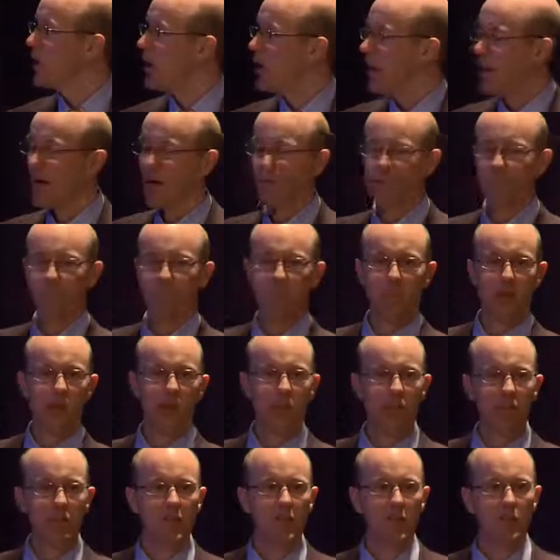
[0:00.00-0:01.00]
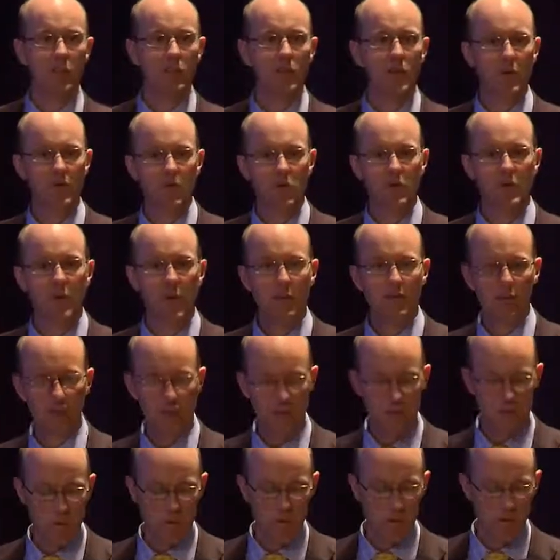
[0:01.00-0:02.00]
But I'll just give you a bit of a
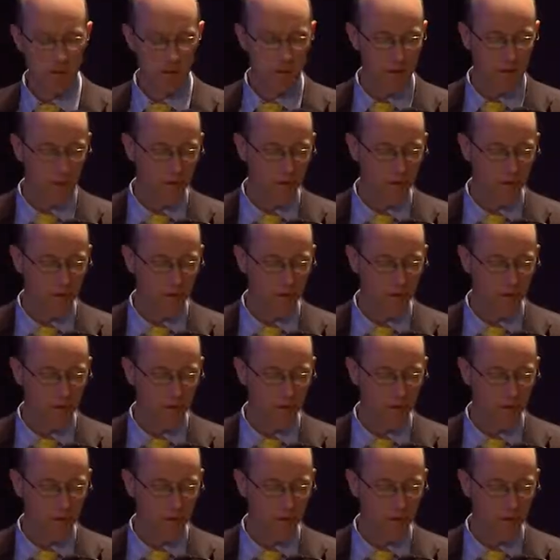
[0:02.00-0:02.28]
snapshot as we go